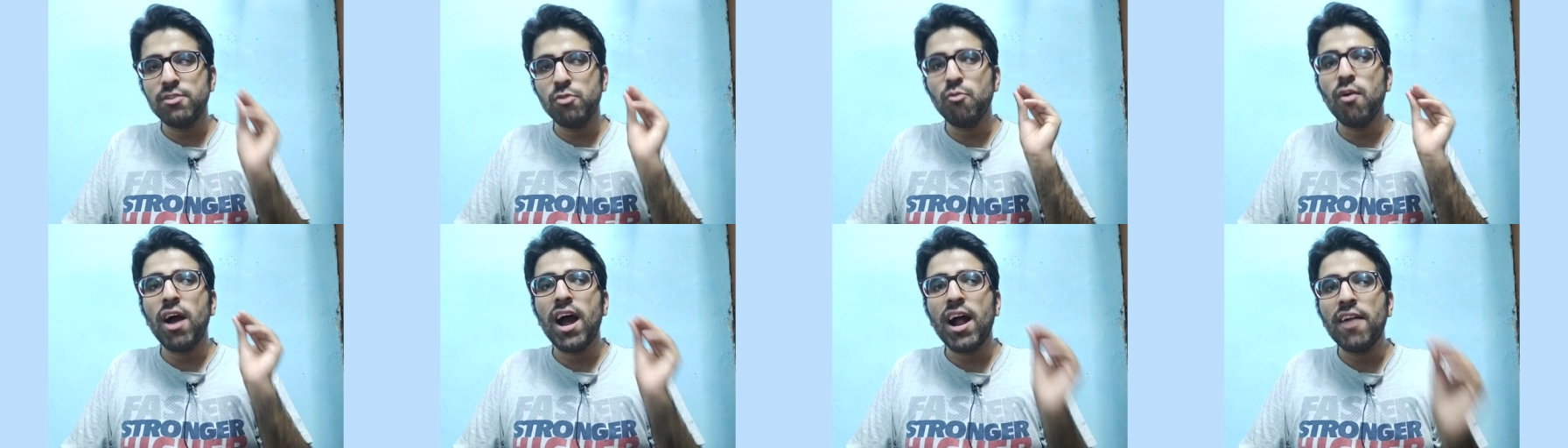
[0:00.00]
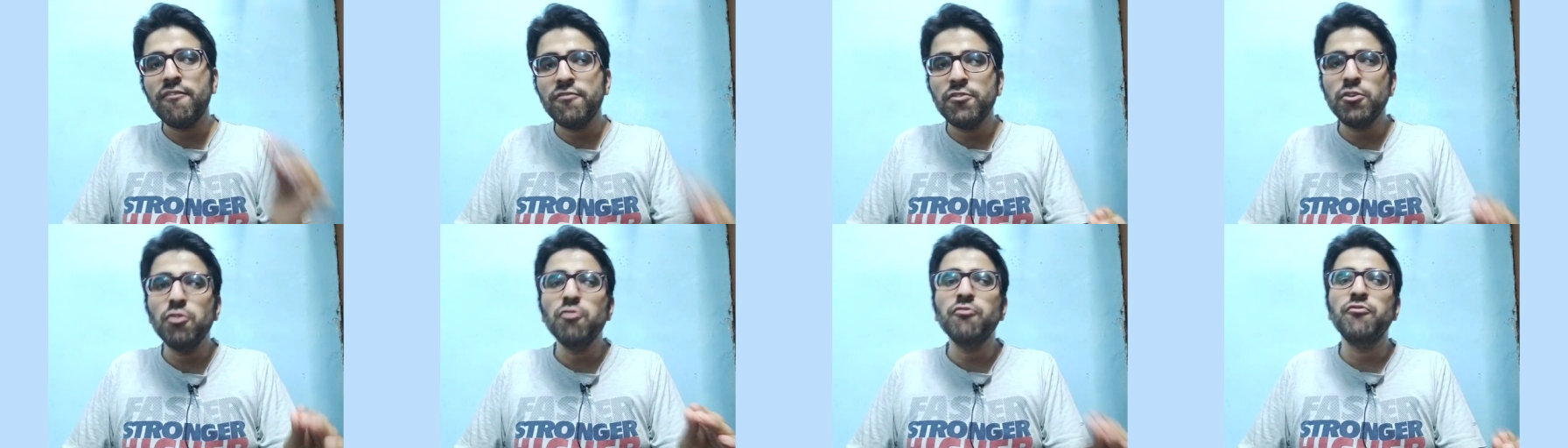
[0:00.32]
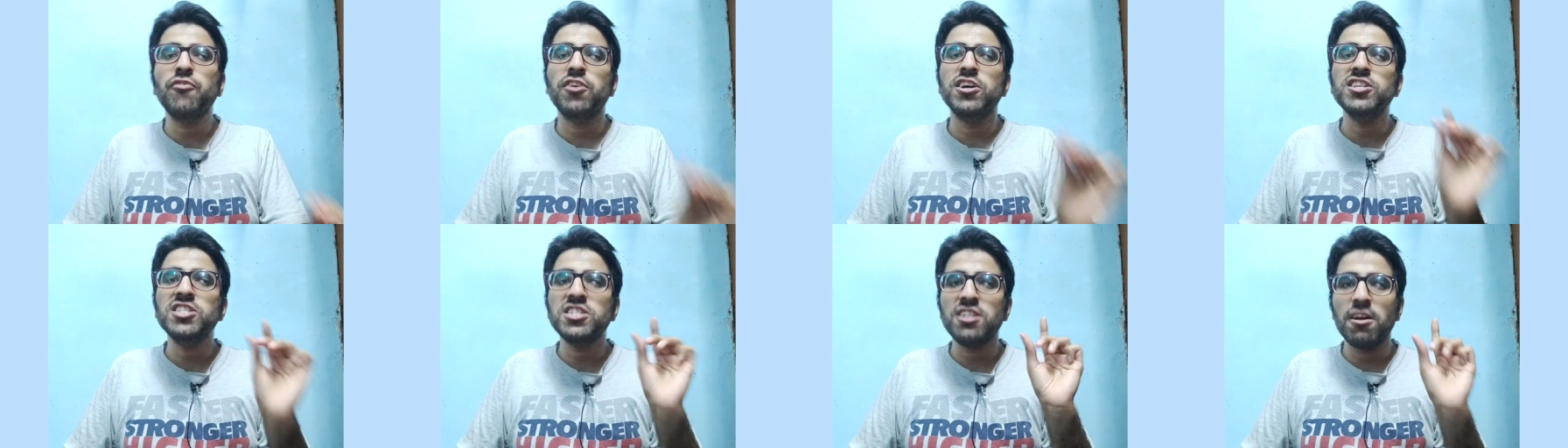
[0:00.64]
you have to
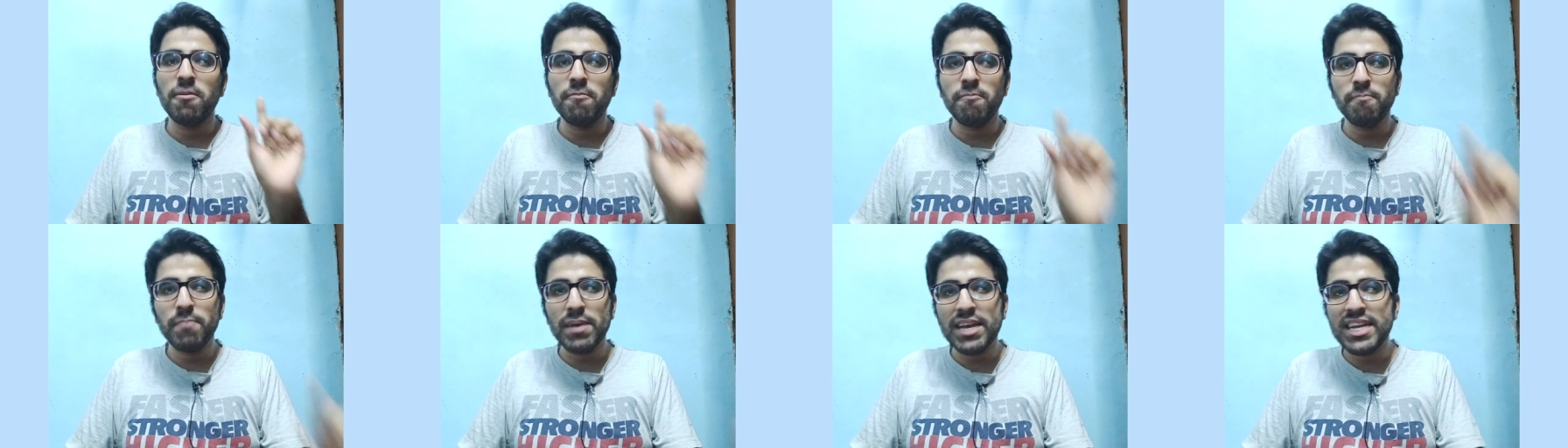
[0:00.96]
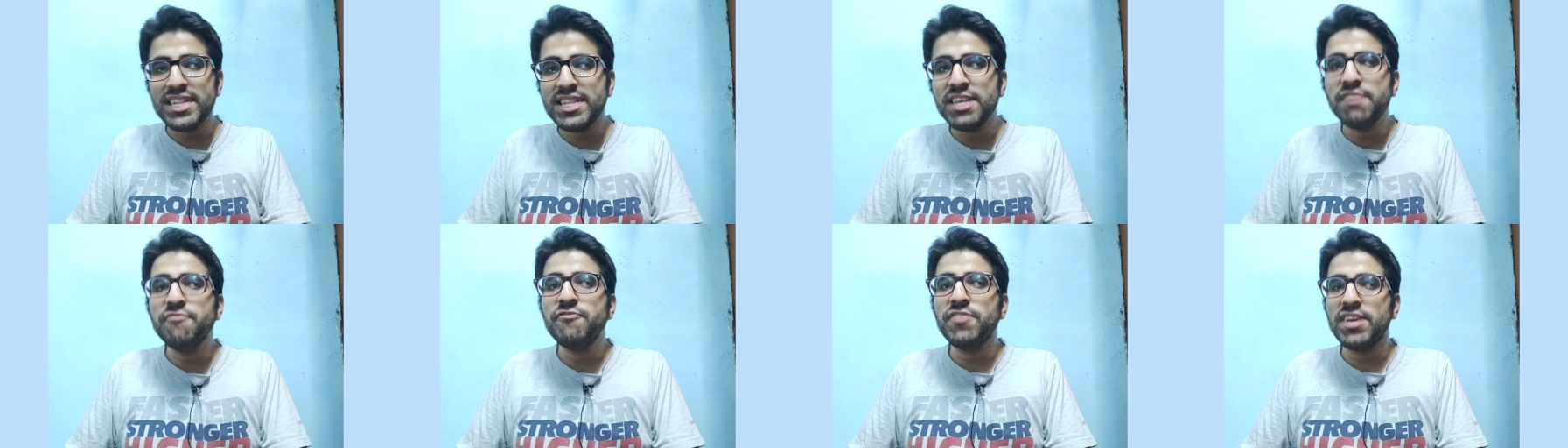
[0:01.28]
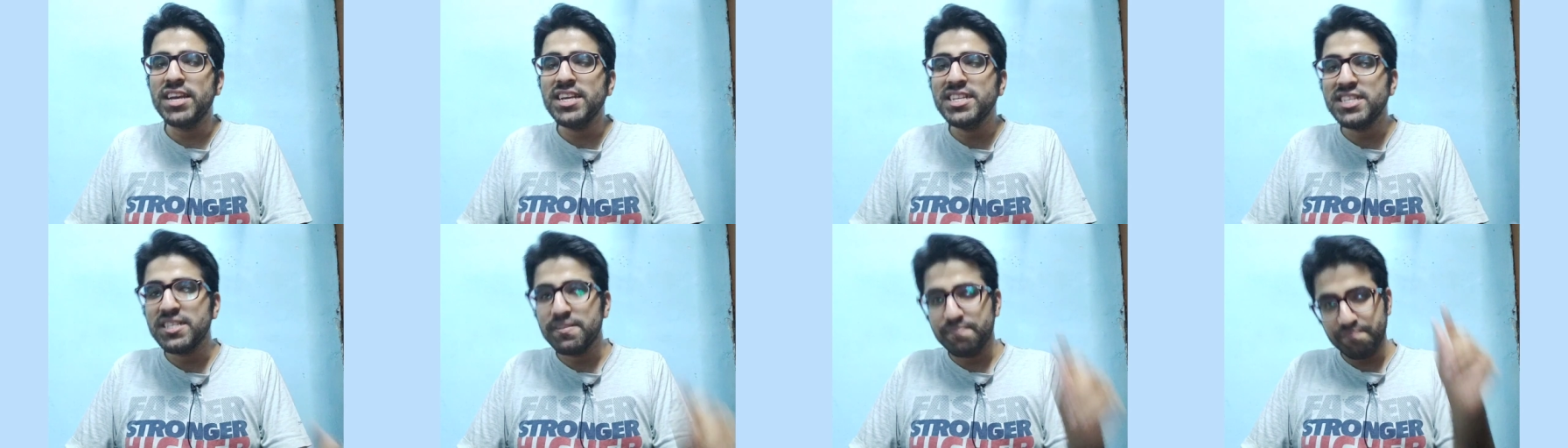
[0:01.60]
first pay the
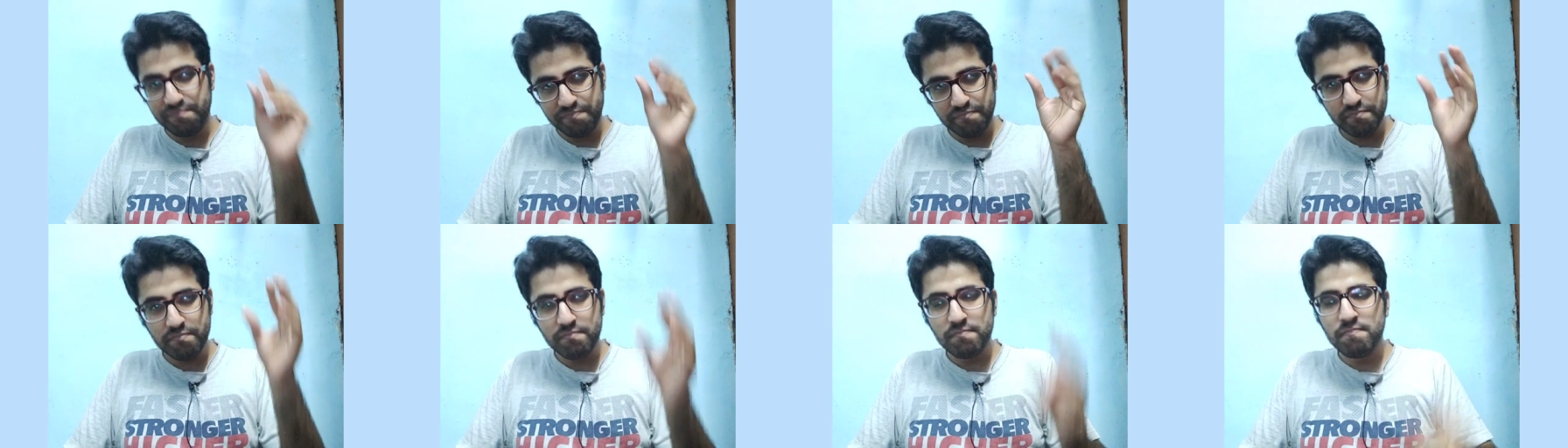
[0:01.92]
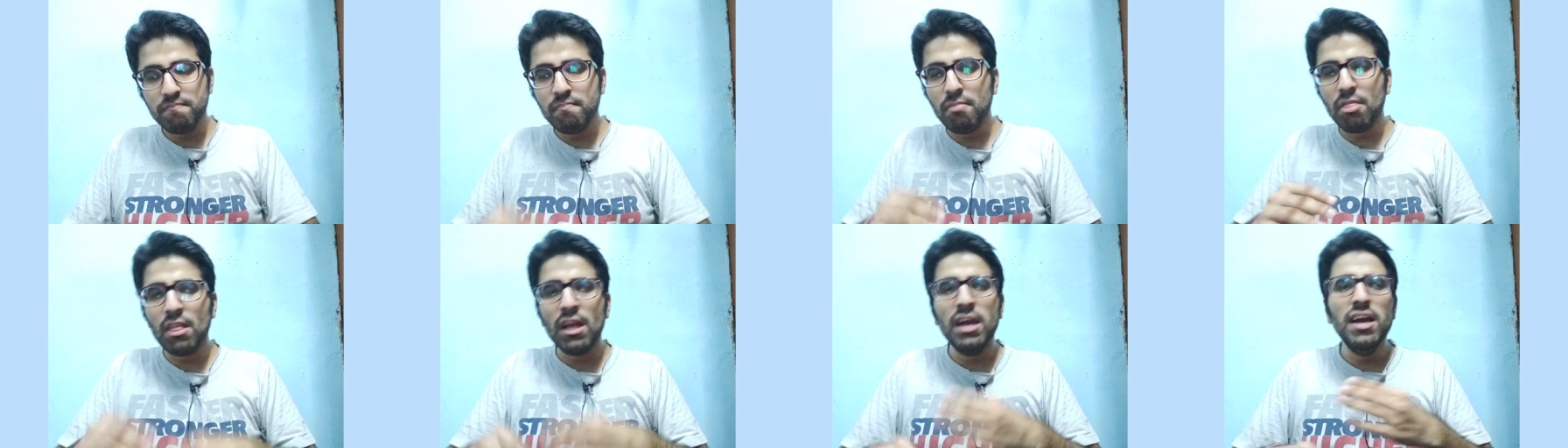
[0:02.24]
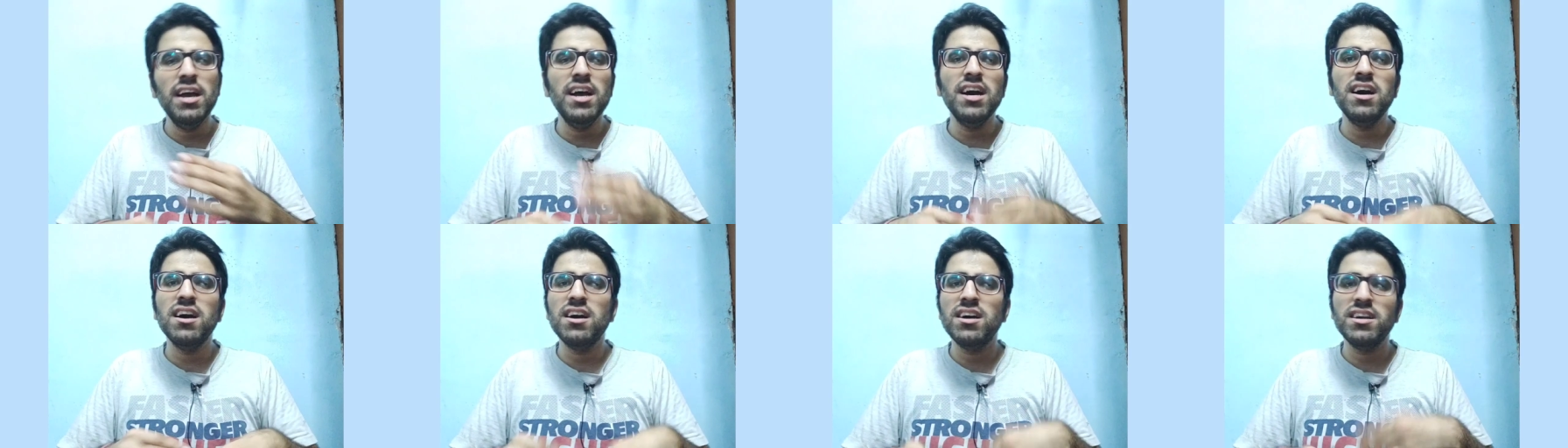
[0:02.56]
fees
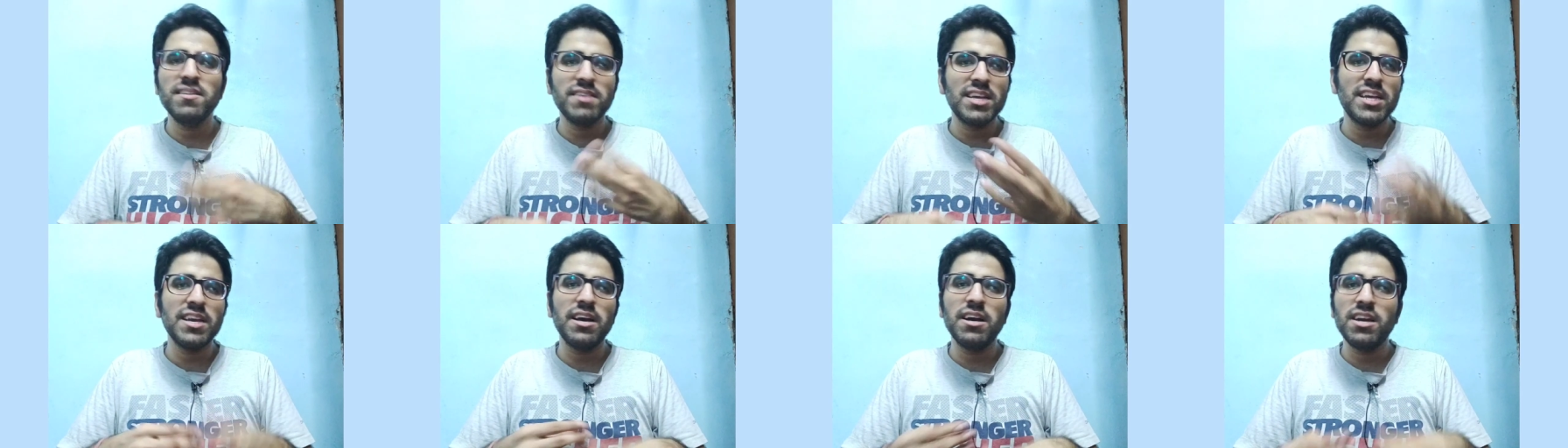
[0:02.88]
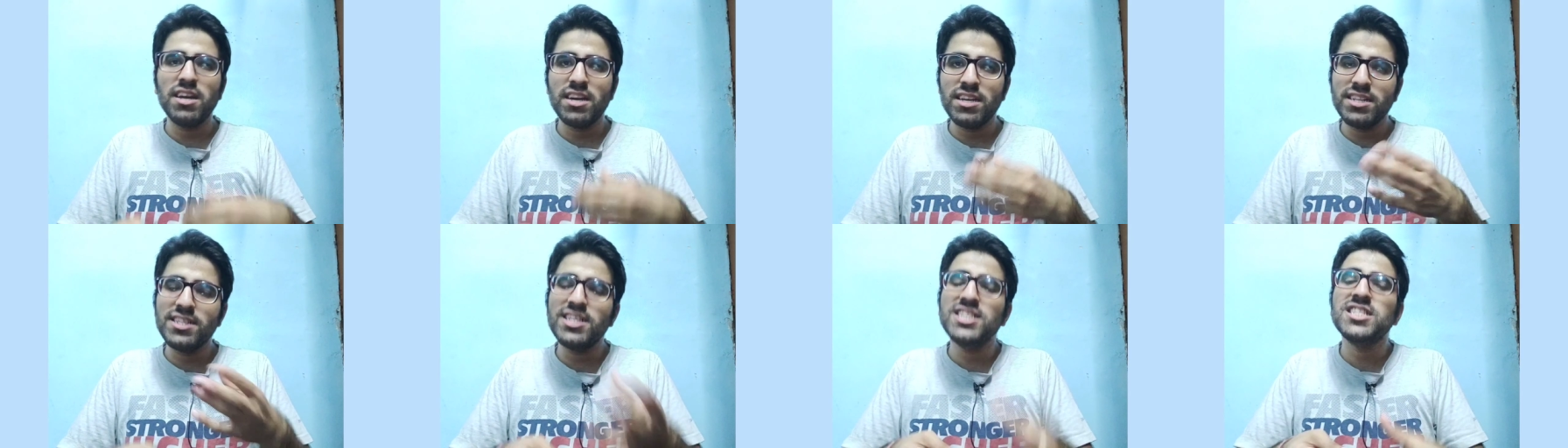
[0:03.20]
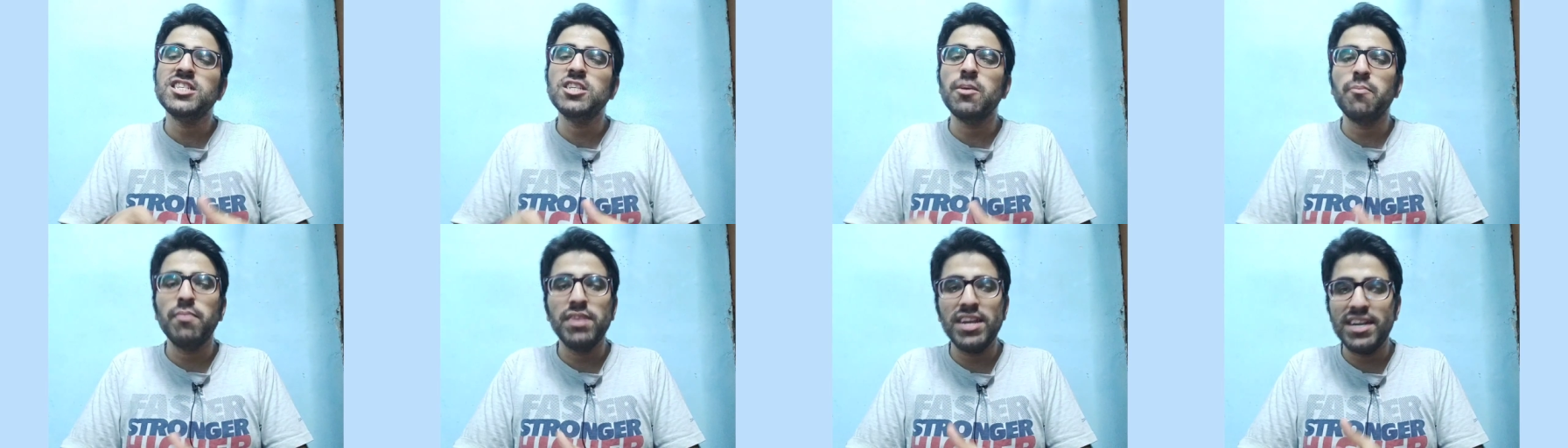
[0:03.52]
uh, in the
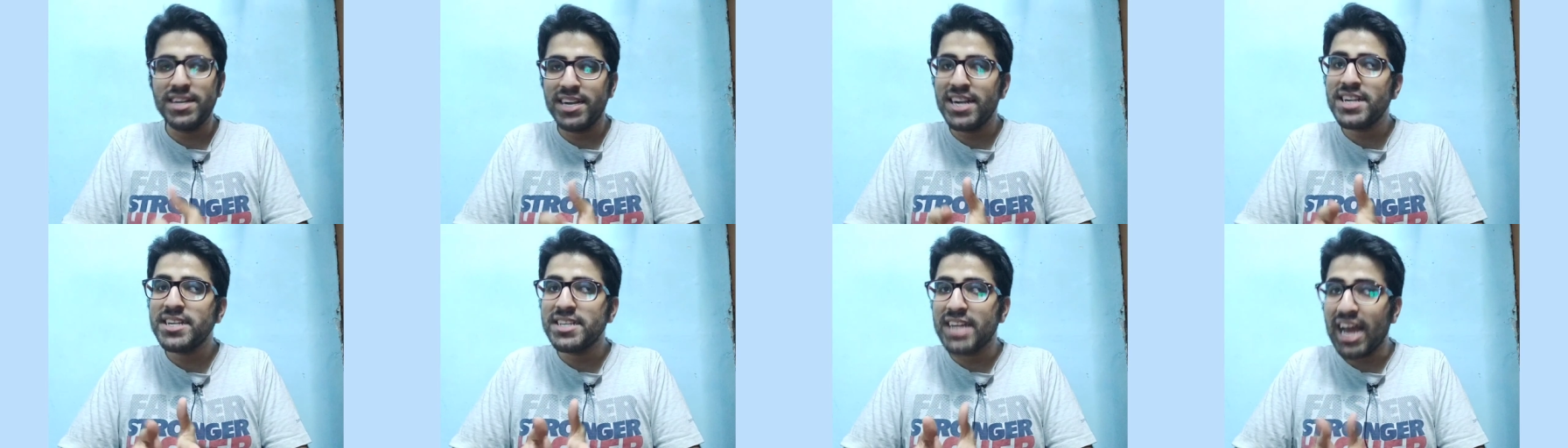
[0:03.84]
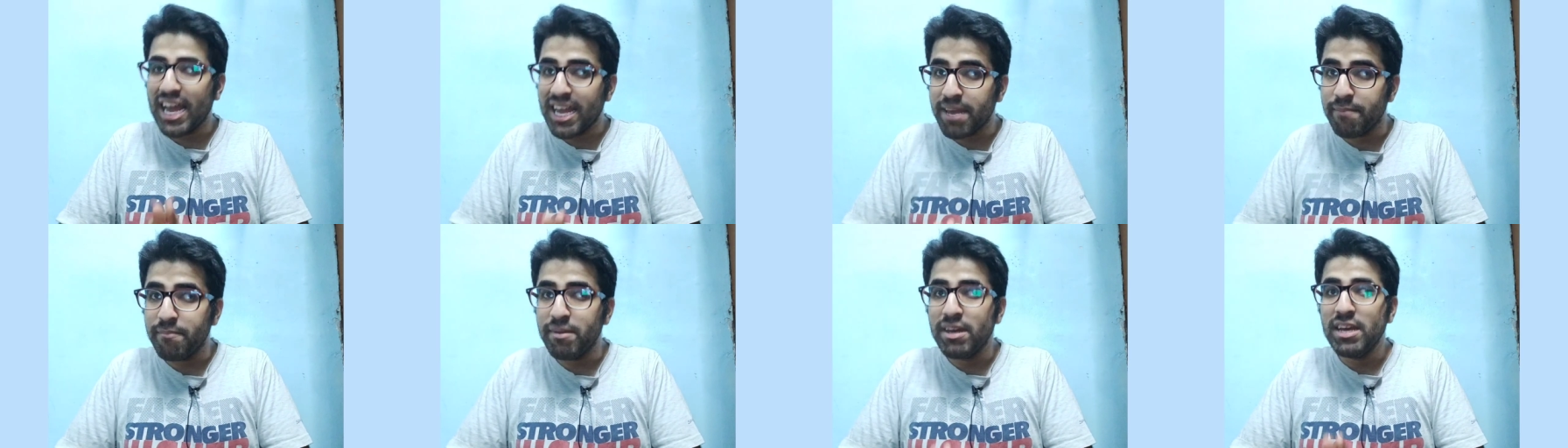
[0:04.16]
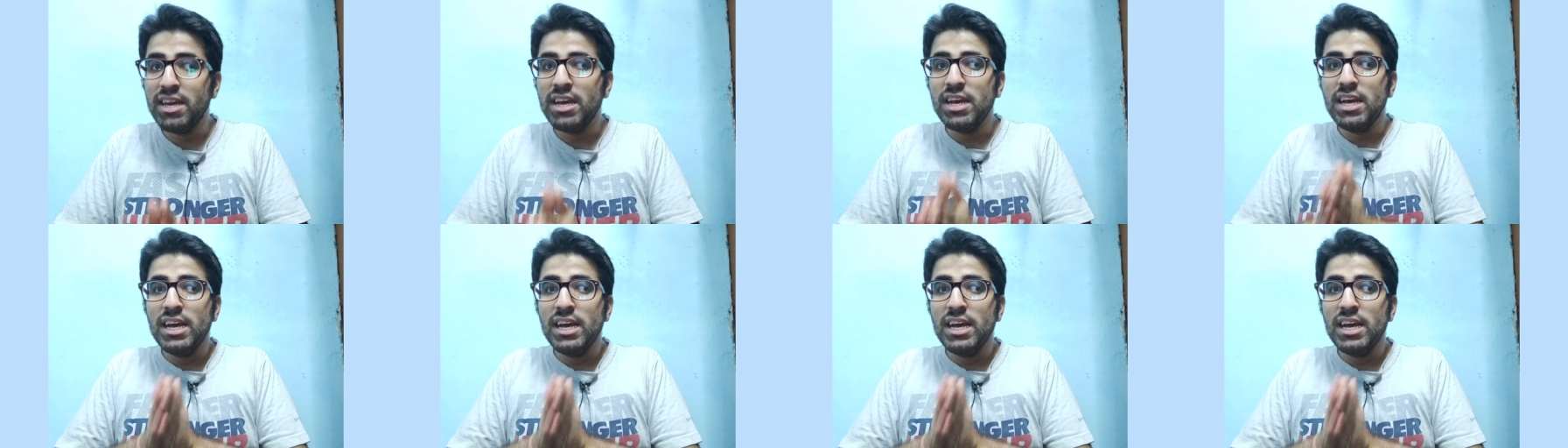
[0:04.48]
stipulated time.